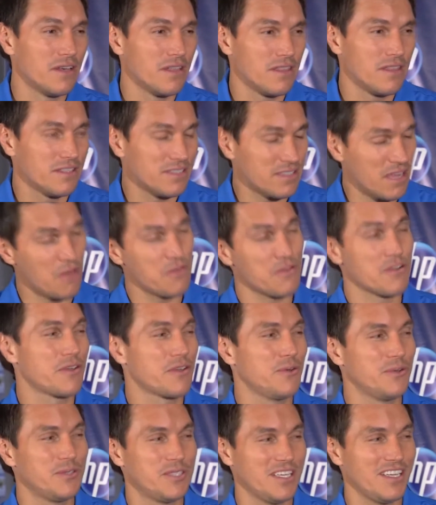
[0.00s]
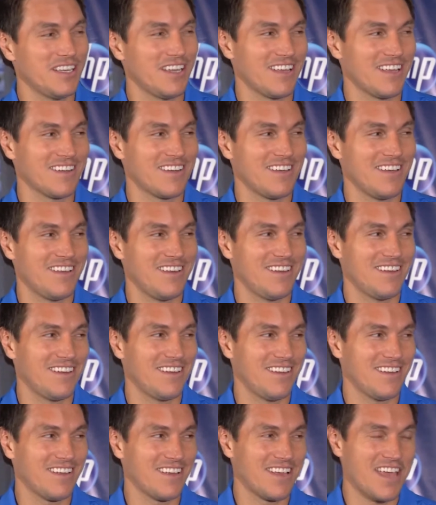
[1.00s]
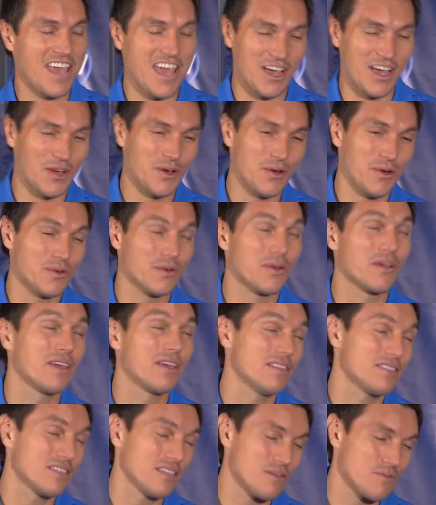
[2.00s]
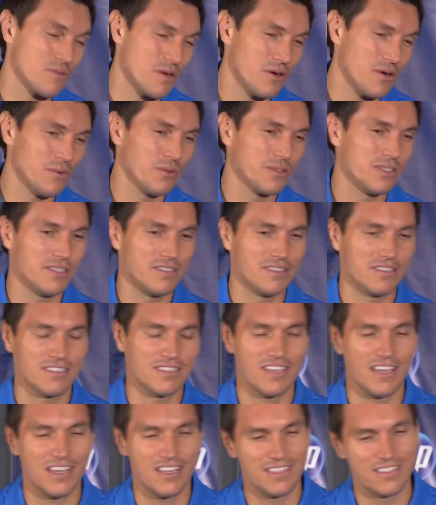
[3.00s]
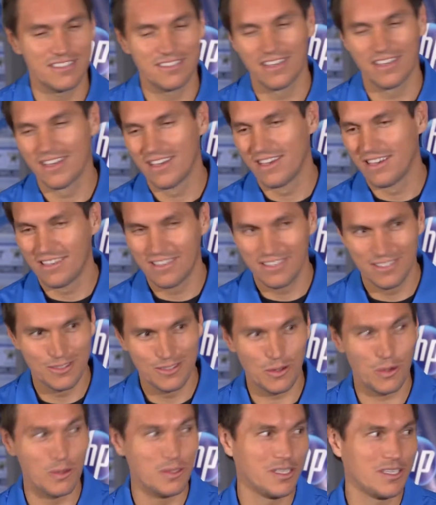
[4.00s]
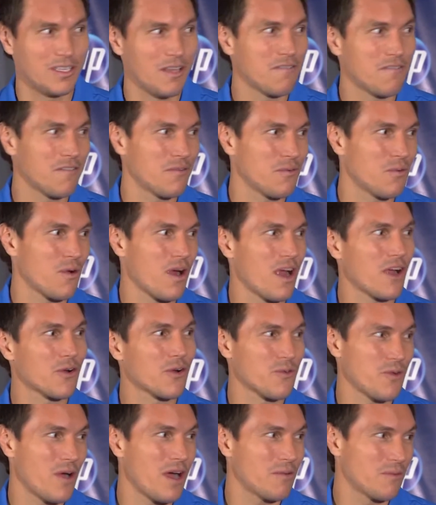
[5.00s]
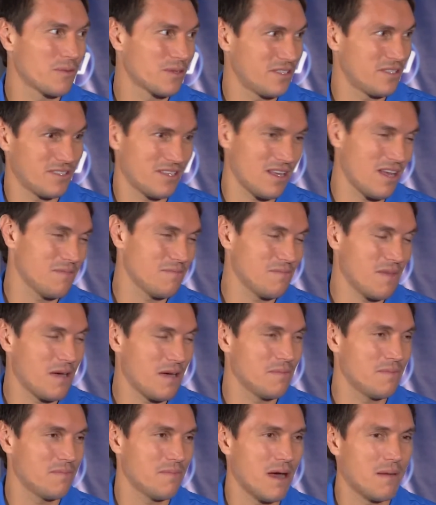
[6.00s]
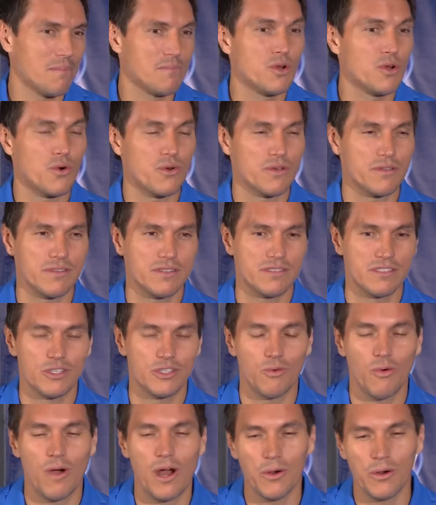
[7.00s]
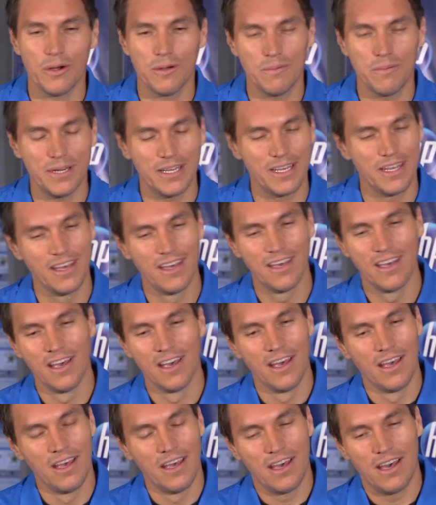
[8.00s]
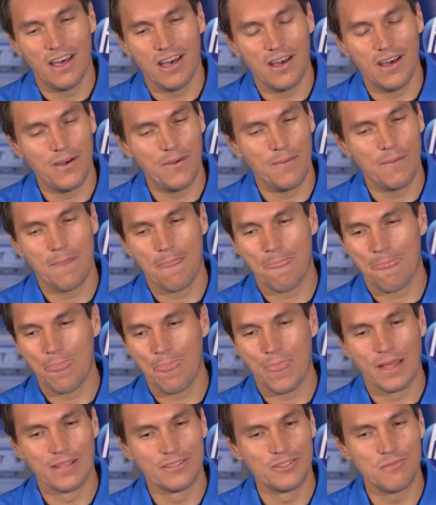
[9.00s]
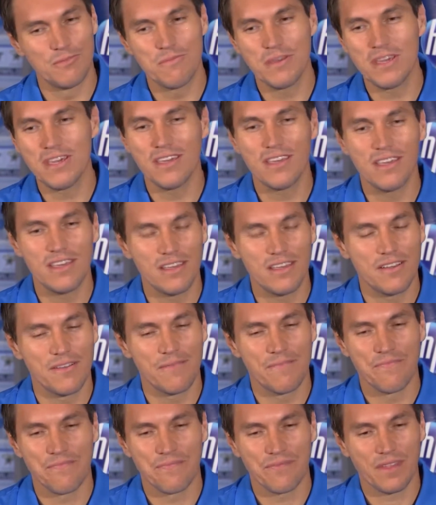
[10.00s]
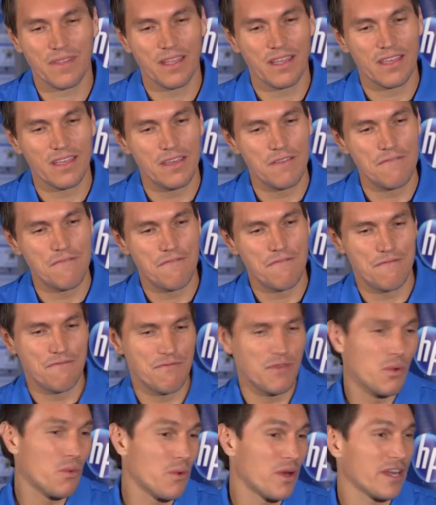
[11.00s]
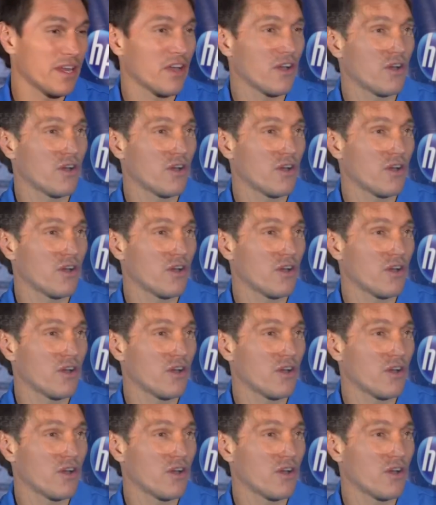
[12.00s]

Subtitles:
the southern cuisine in Cancun or Quintana Roo, which is a state, is totally different where I grew up, which is I'm up north in Chihuahua. But to me, if you want to